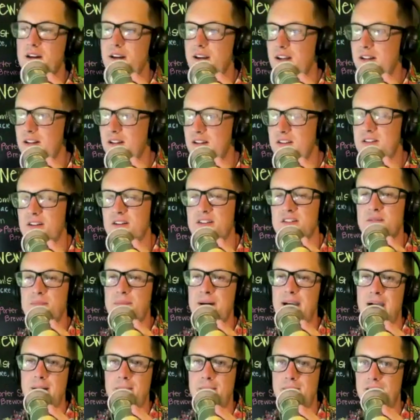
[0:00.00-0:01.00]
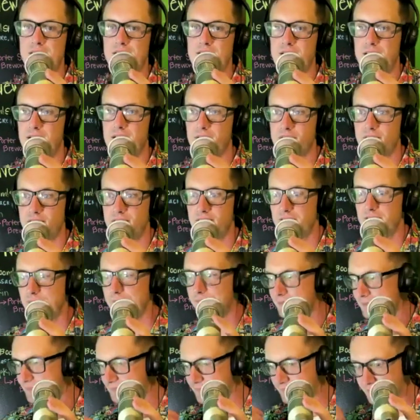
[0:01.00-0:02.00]
and the sons of Batman are out there
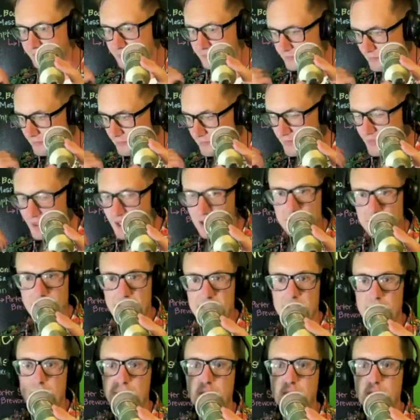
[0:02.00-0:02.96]
kind of